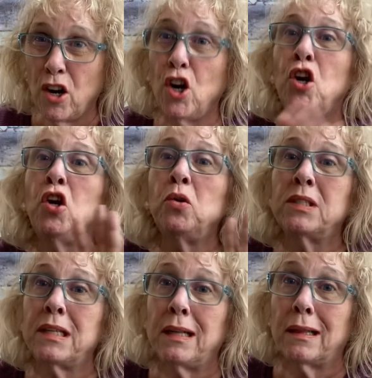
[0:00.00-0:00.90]

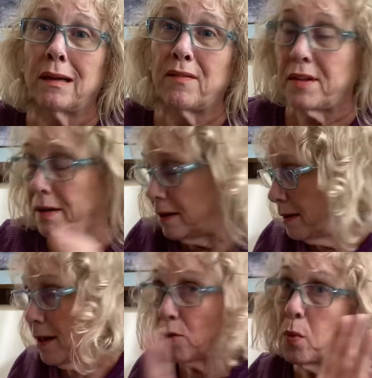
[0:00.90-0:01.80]
Lucy loves it.
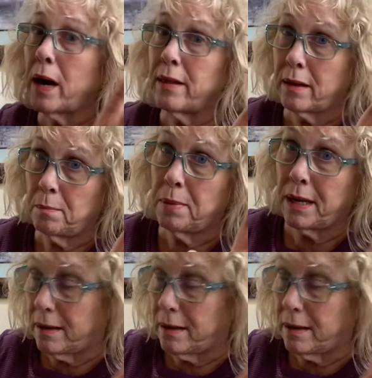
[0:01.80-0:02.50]
That's why the big